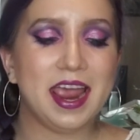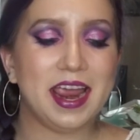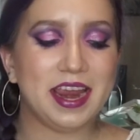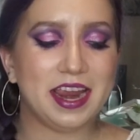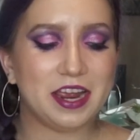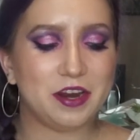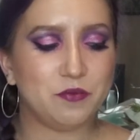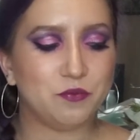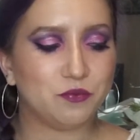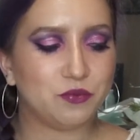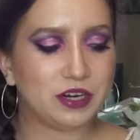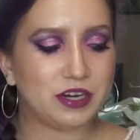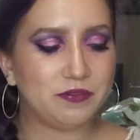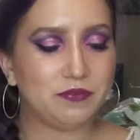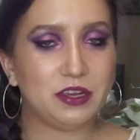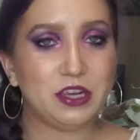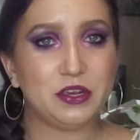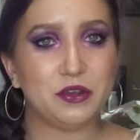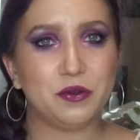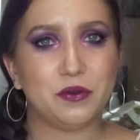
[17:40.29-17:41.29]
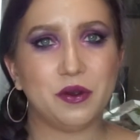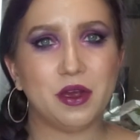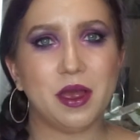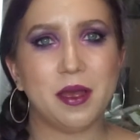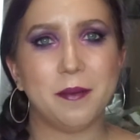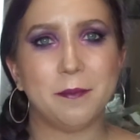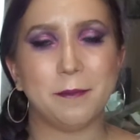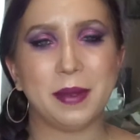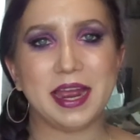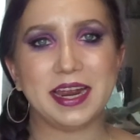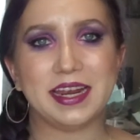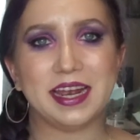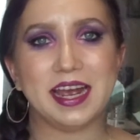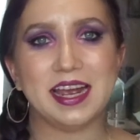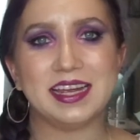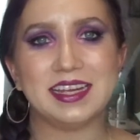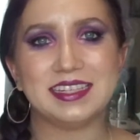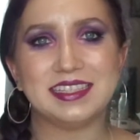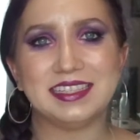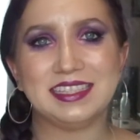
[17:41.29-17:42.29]
and review my
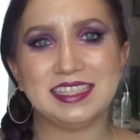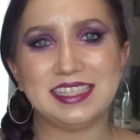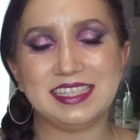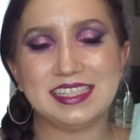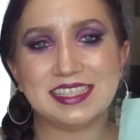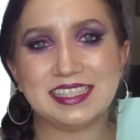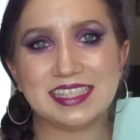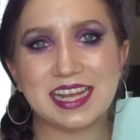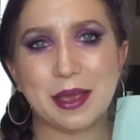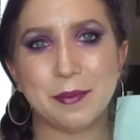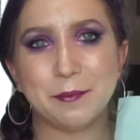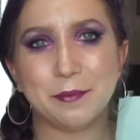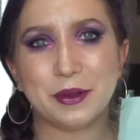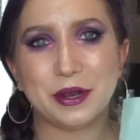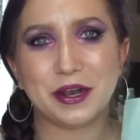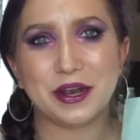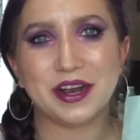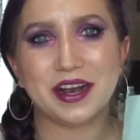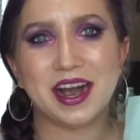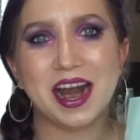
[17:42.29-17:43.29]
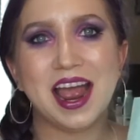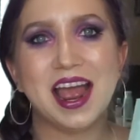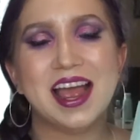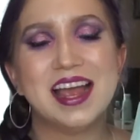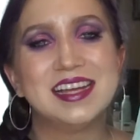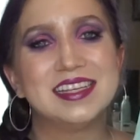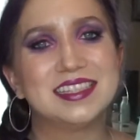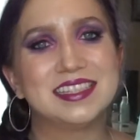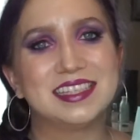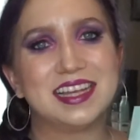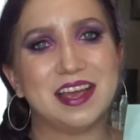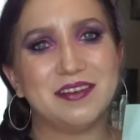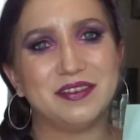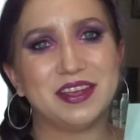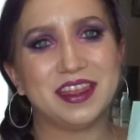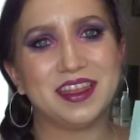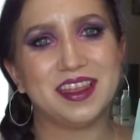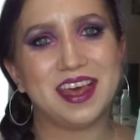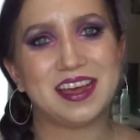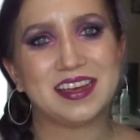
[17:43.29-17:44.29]
December
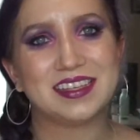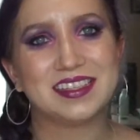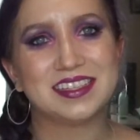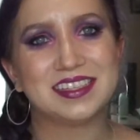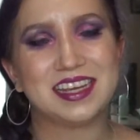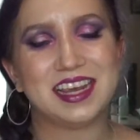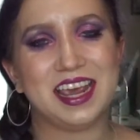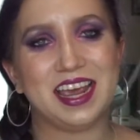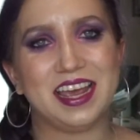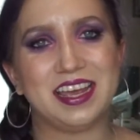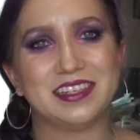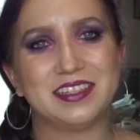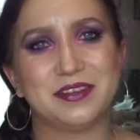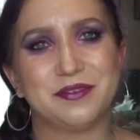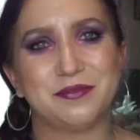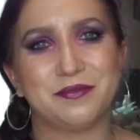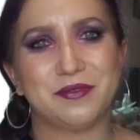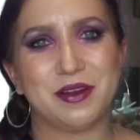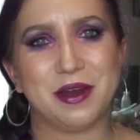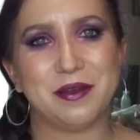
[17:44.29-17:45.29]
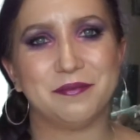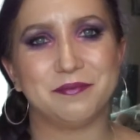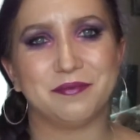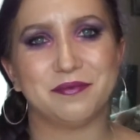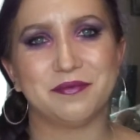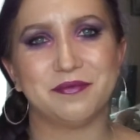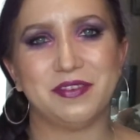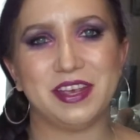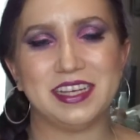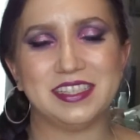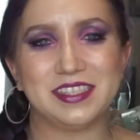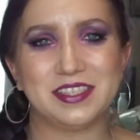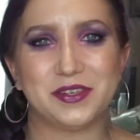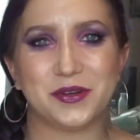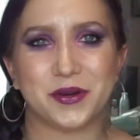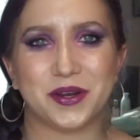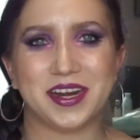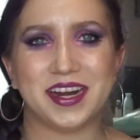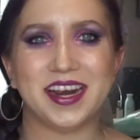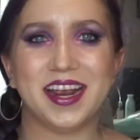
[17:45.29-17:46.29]
7 Luxe kit from
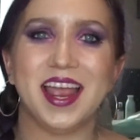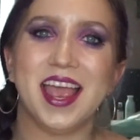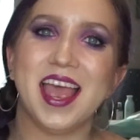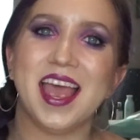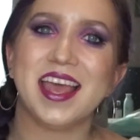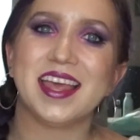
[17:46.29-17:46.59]
Facetory.